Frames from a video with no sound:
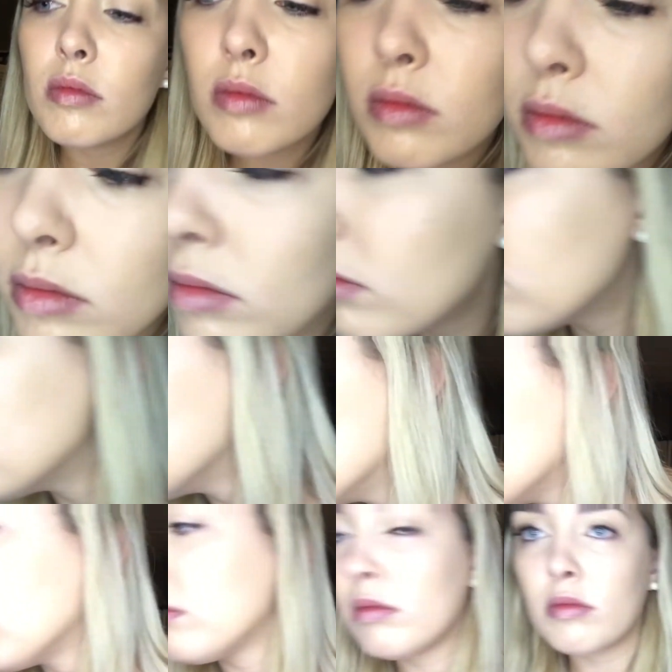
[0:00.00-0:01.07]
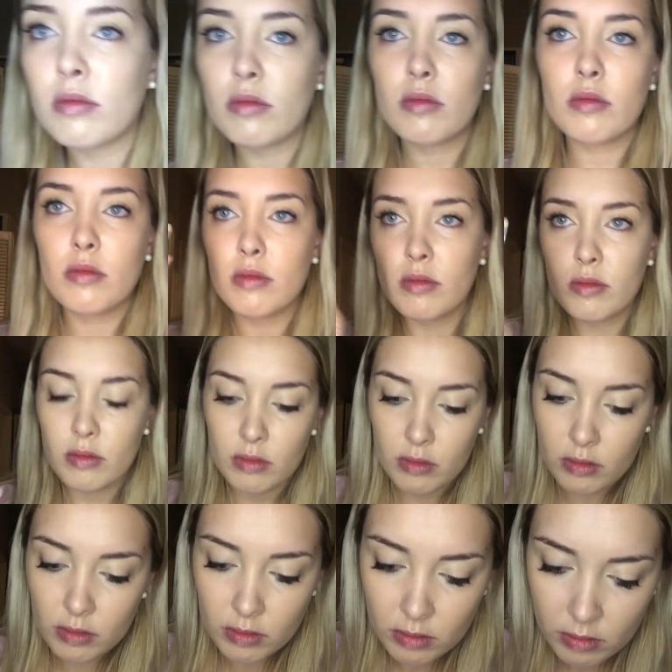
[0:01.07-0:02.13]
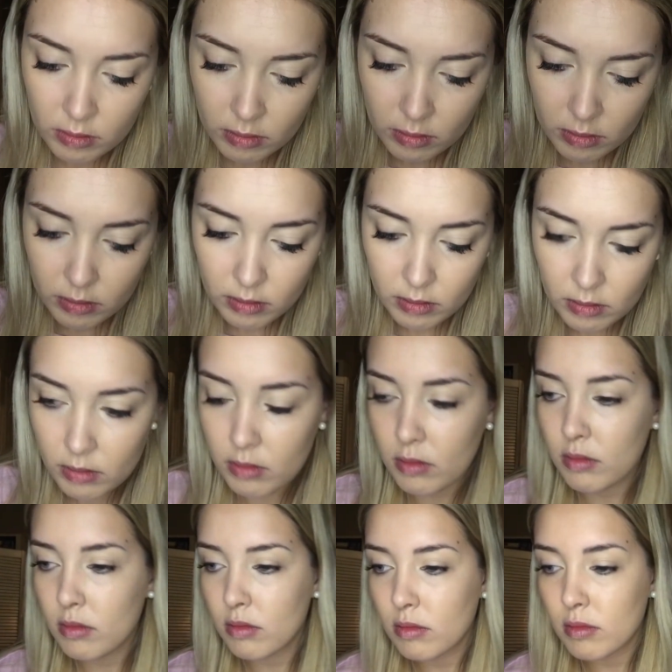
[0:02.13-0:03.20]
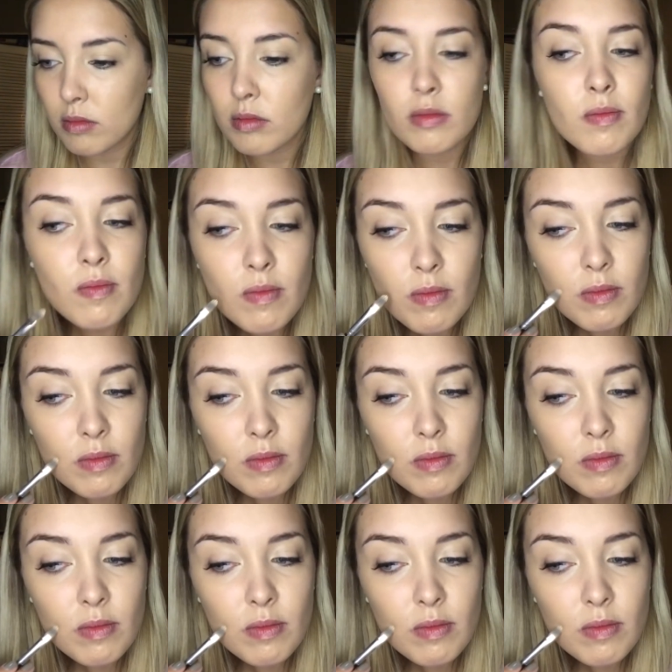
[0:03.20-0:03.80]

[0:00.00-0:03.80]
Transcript: use it and just wring out the extra water. Then I'm just going to use my